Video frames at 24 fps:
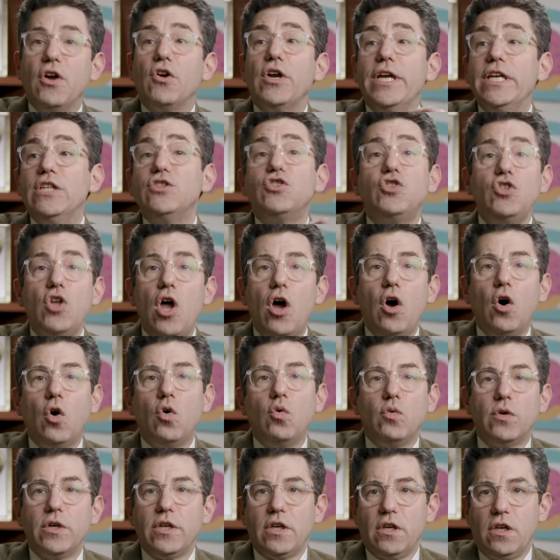there is
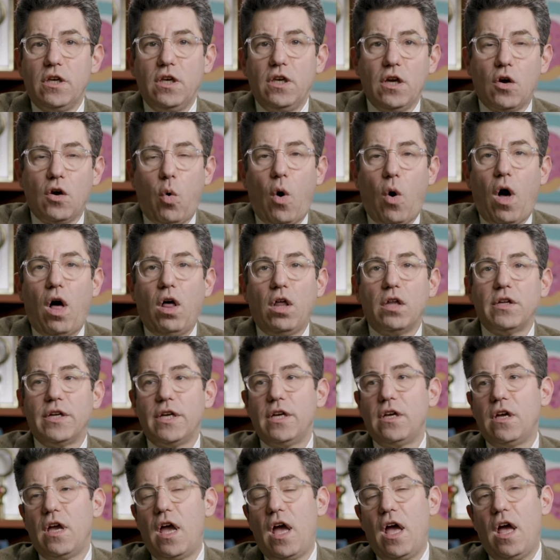no
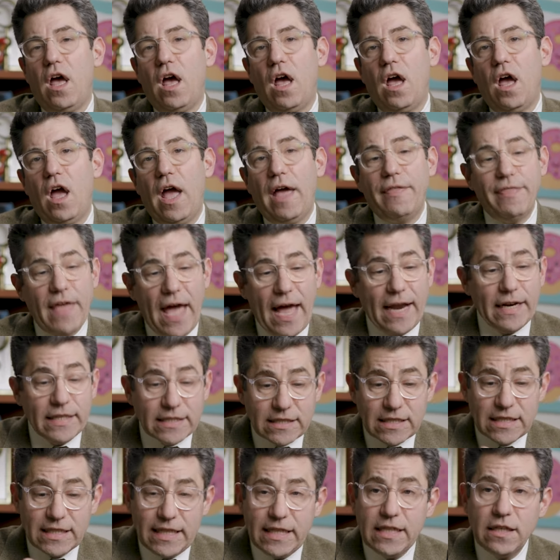equality, uh, and that
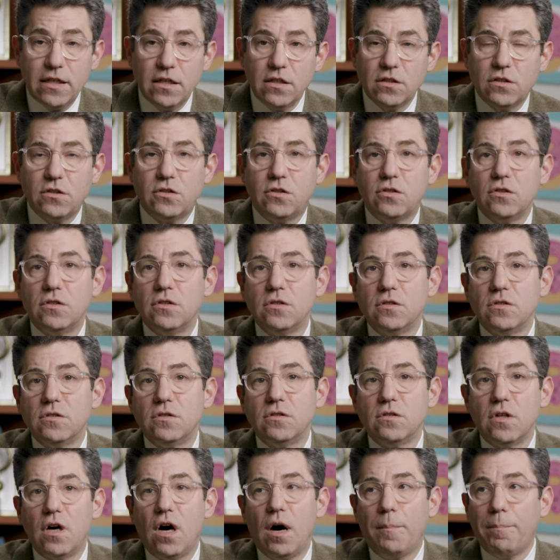is leading
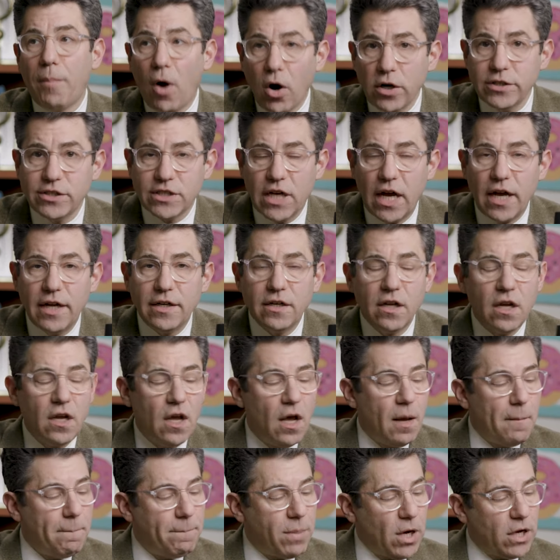to apartheid.
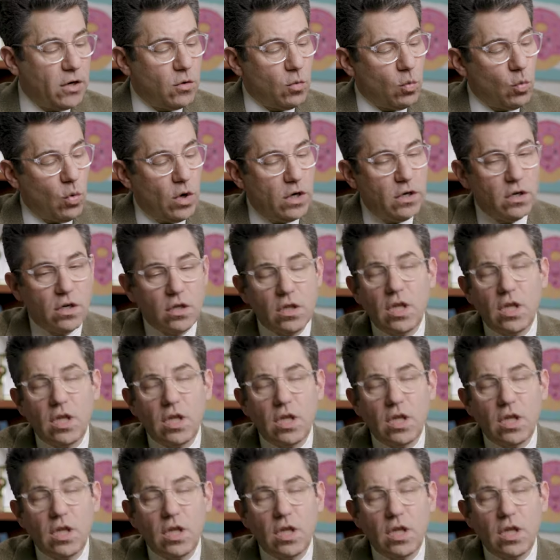But what